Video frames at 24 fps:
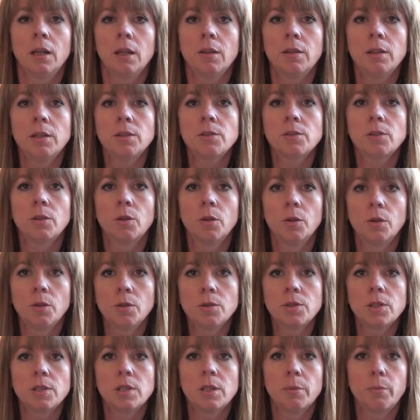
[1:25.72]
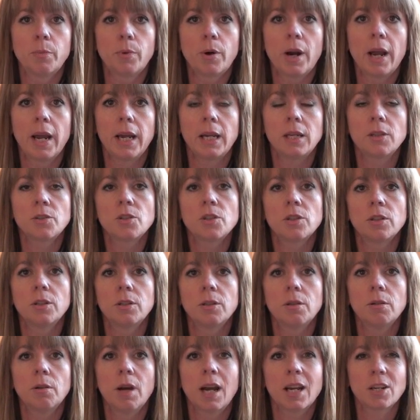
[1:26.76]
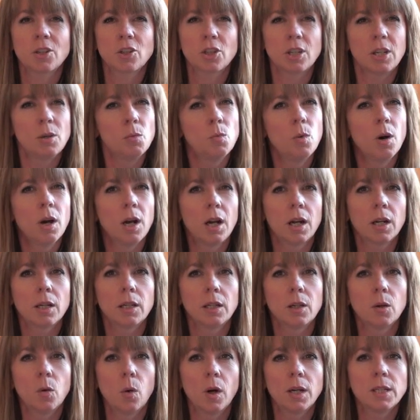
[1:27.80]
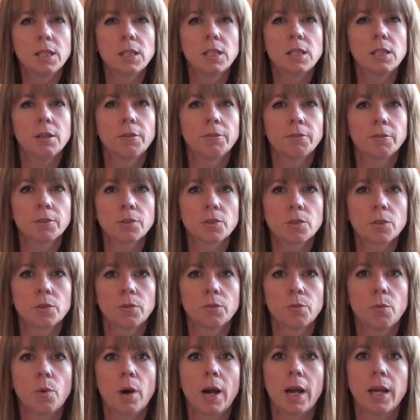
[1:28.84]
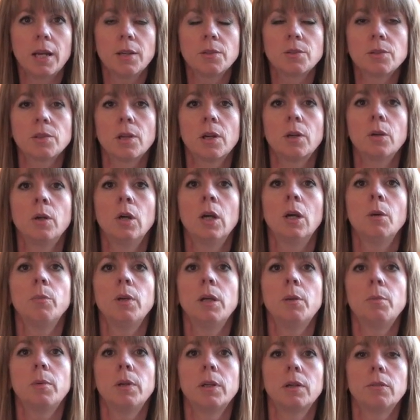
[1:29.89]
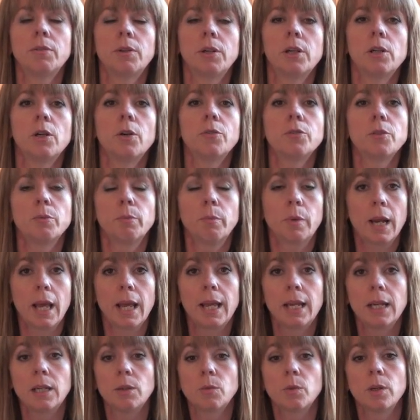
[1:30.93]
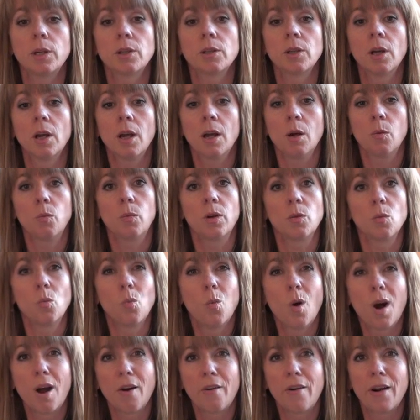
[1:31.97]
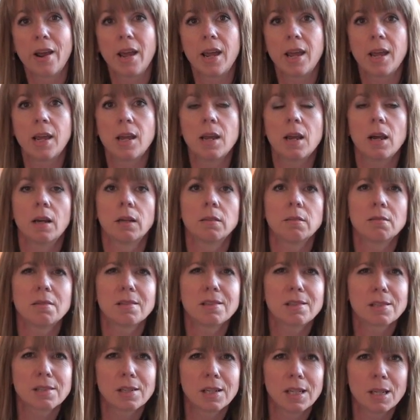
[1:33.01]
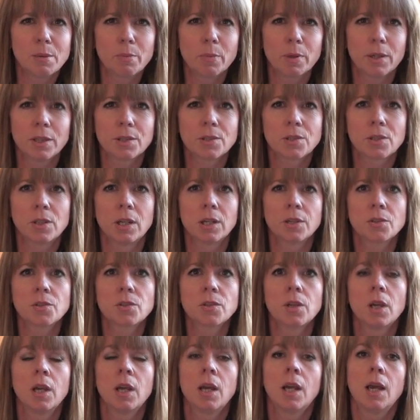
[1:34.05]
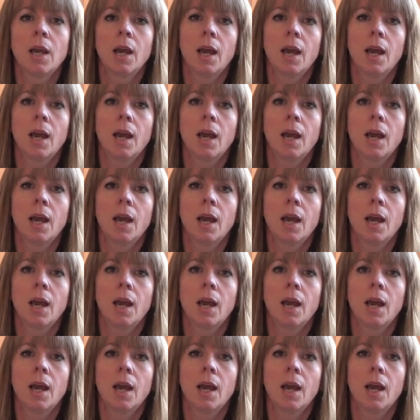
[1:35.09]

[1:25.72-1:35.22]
Now this causes the brain to actually work in quite a different sort of way, so people are very often plagued with worry and sleeplessness.